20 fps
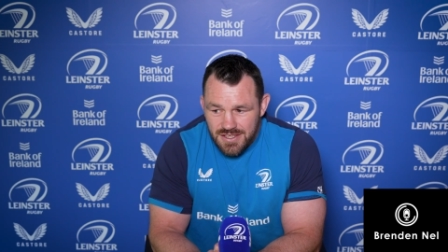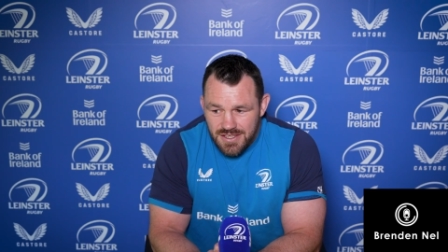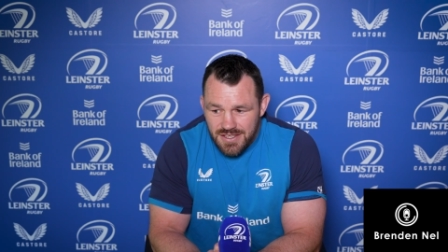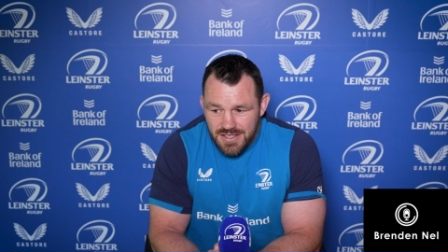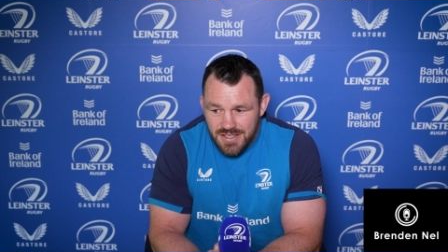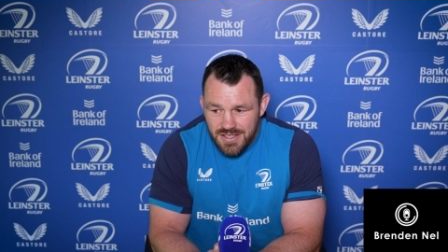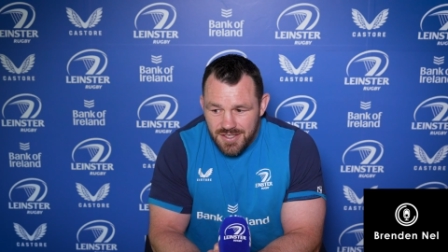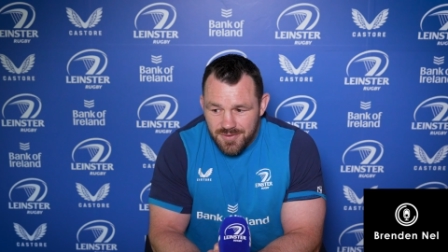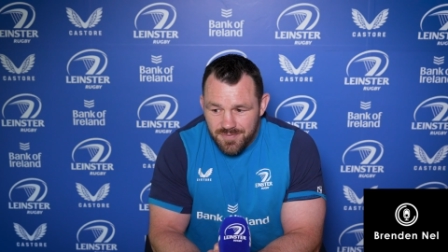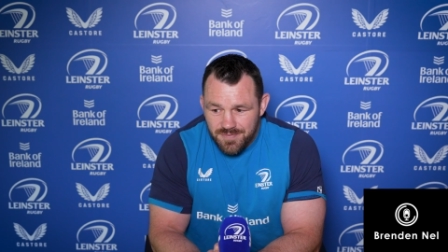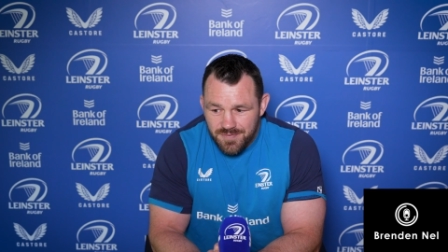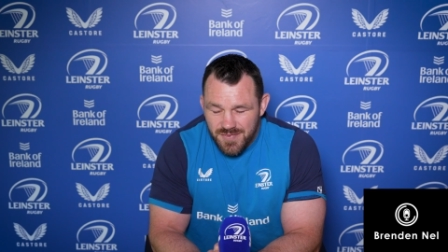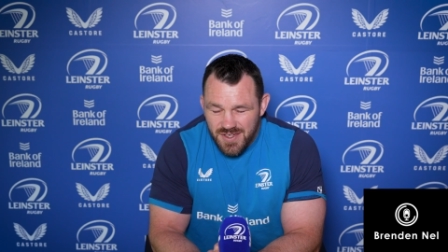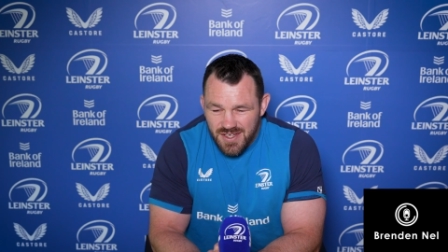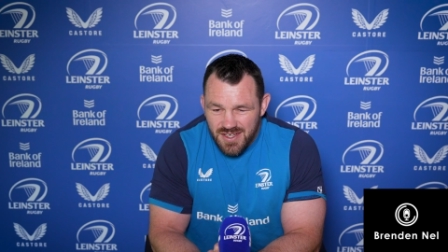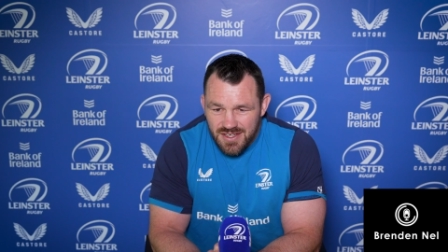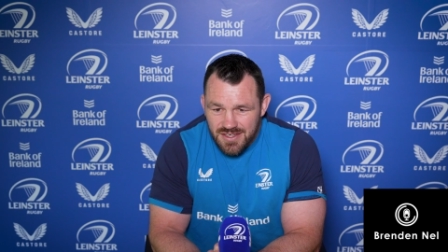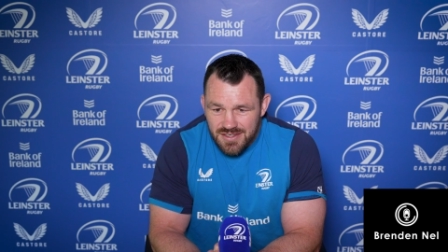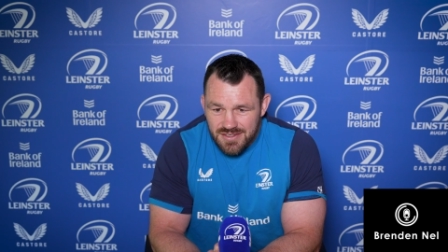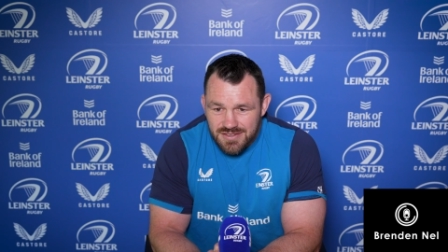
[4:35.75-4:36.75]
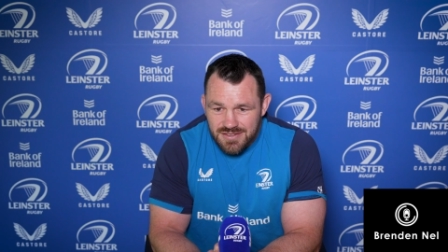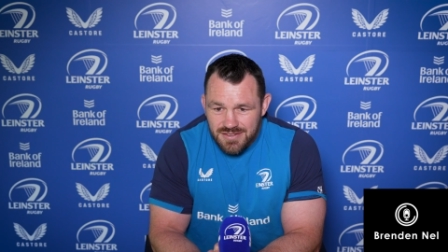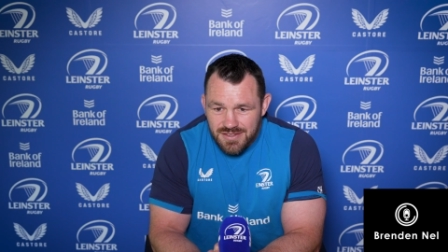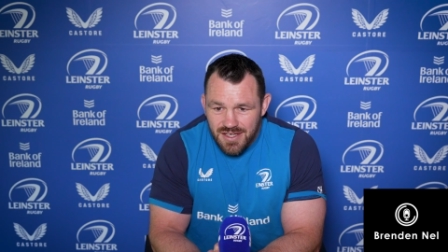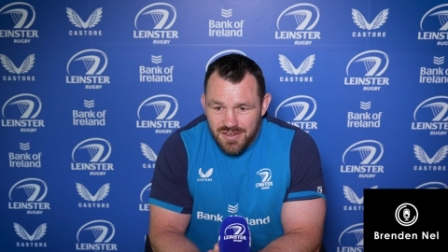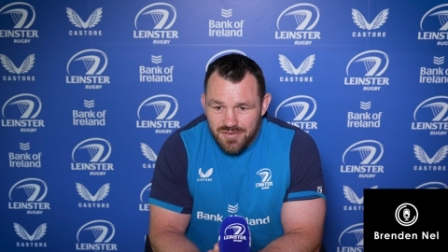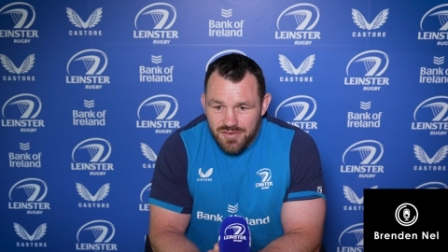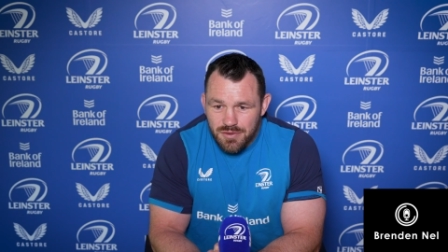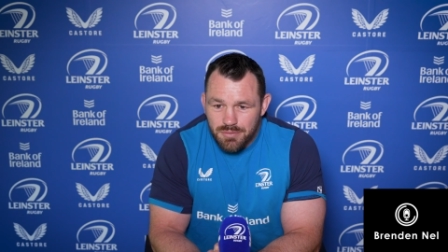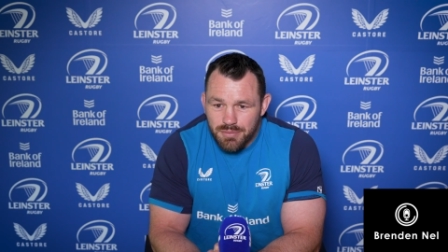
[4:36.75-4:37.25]
um, yeah,
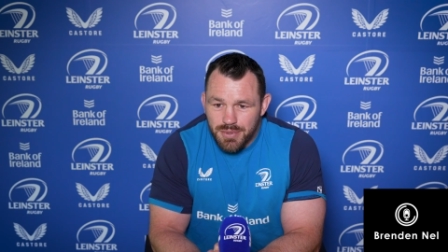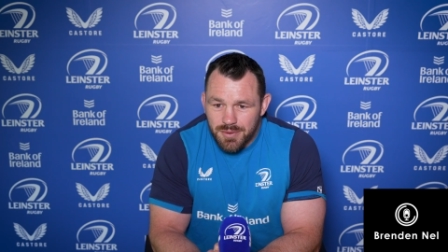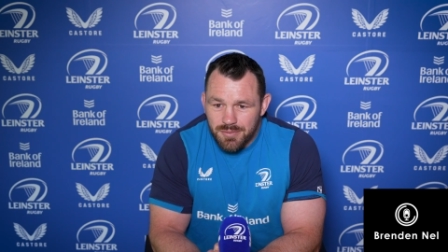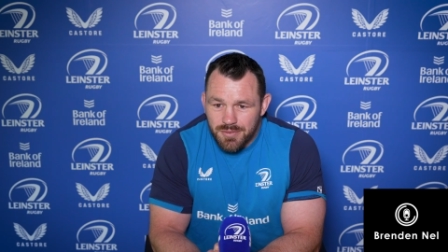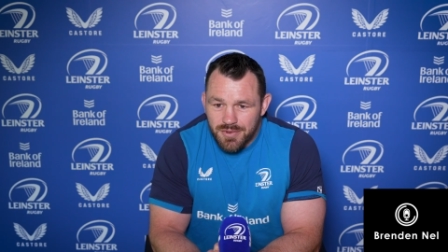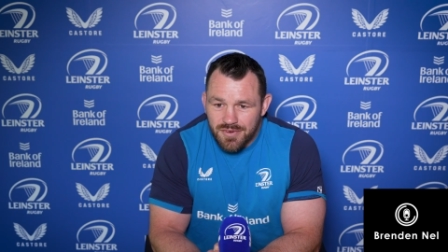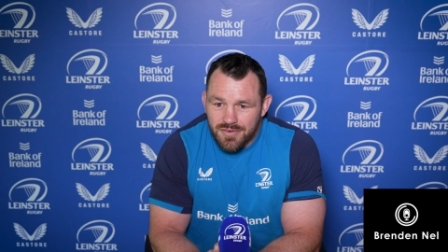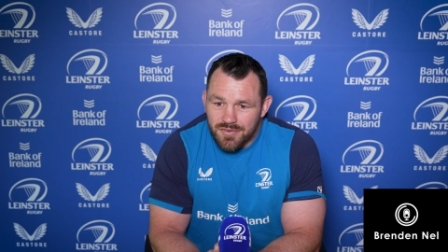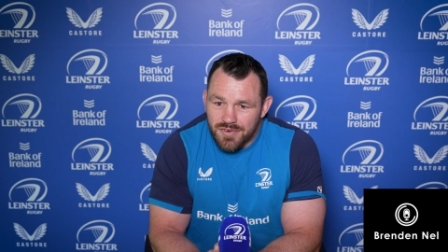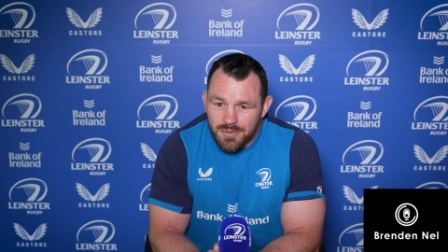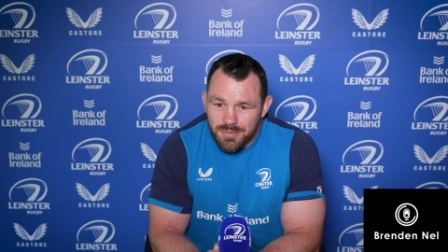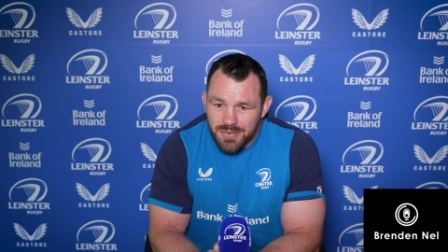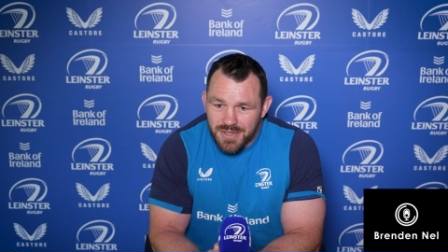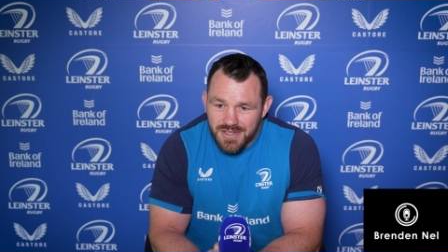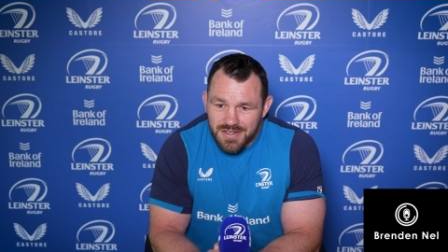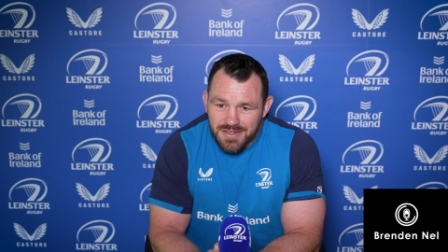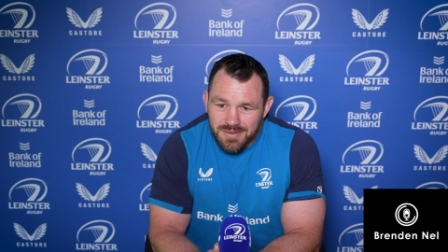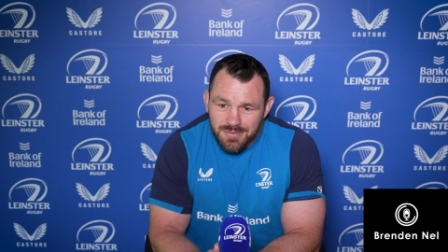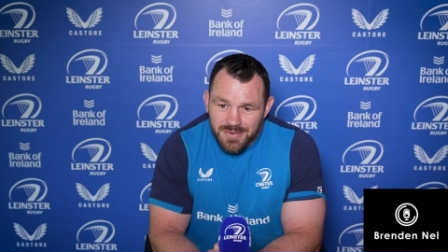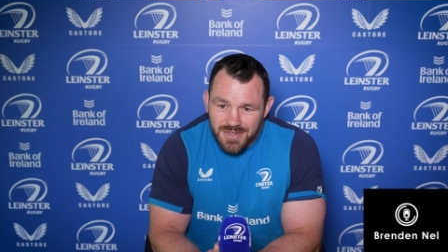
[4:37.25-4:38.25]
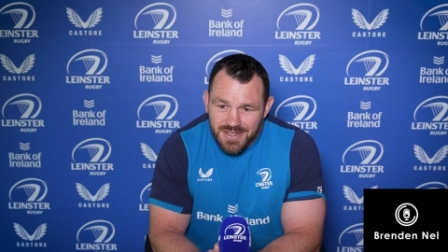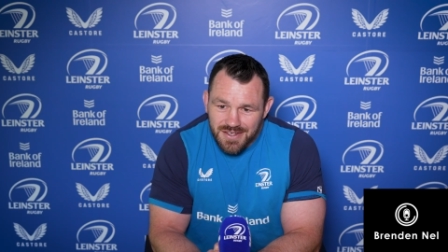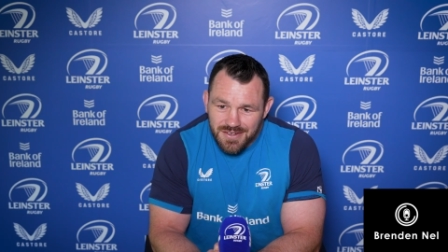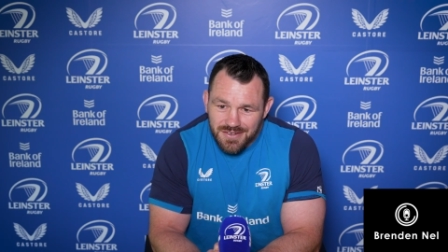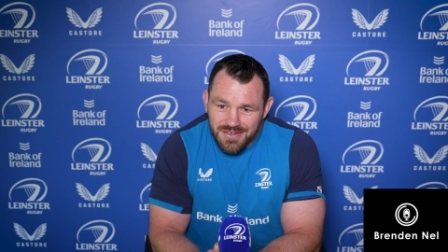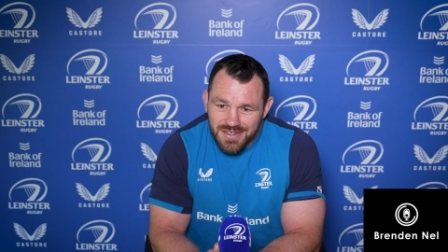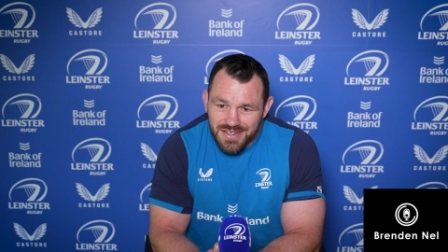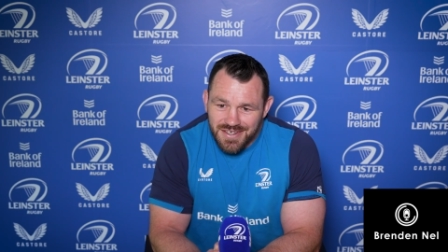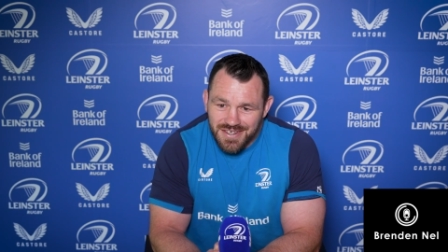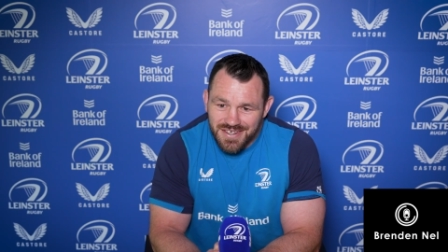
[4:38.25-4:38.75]
gave it a bit more of an appeal to me
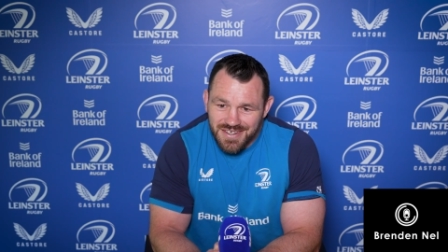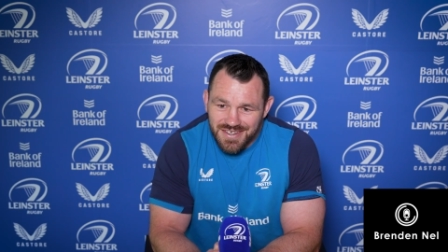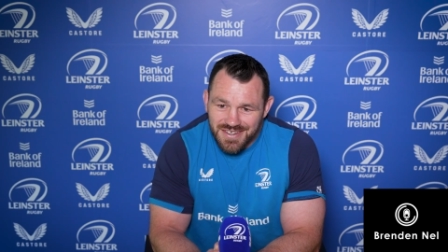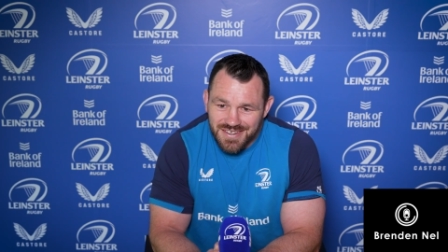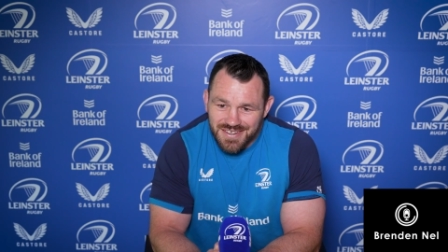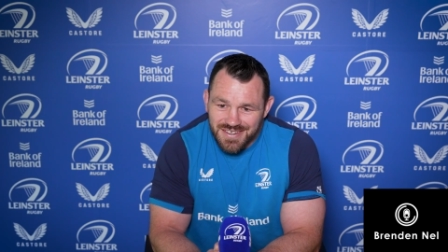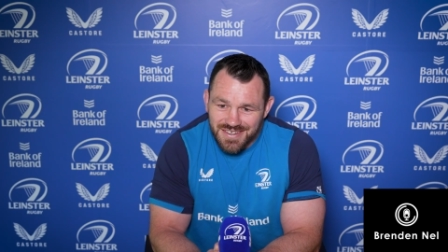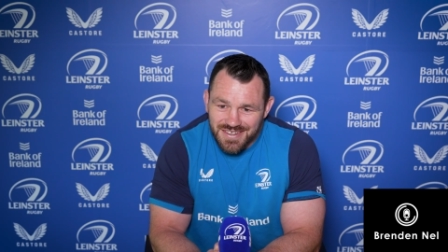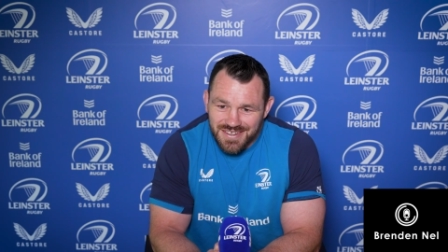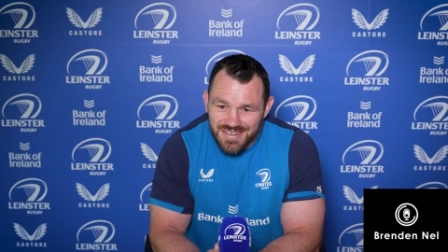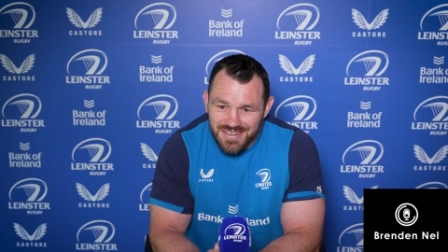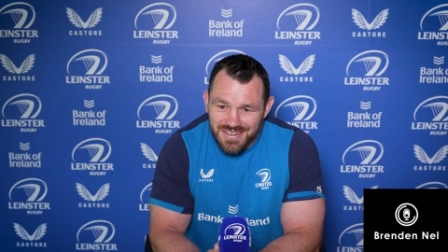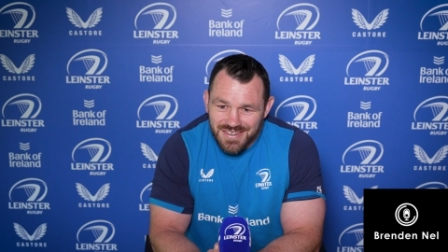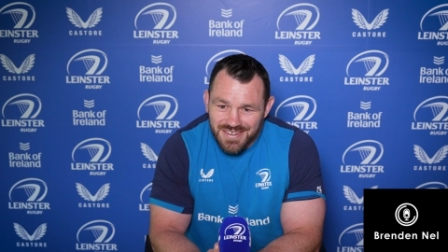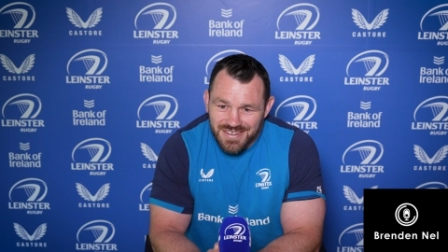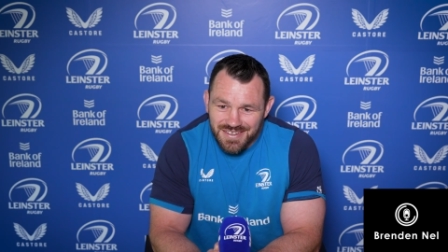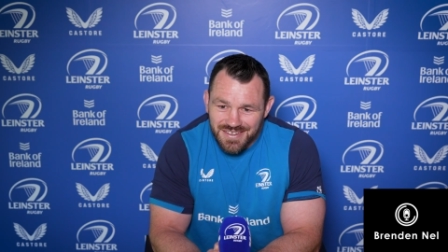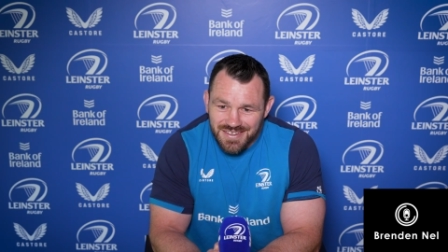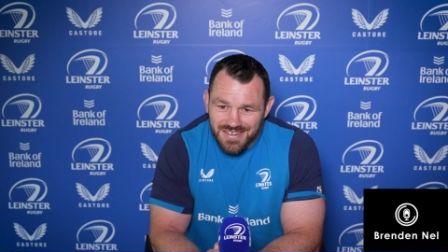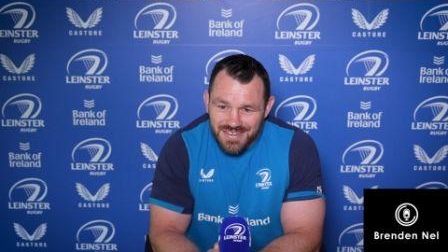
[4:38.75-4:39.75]
now.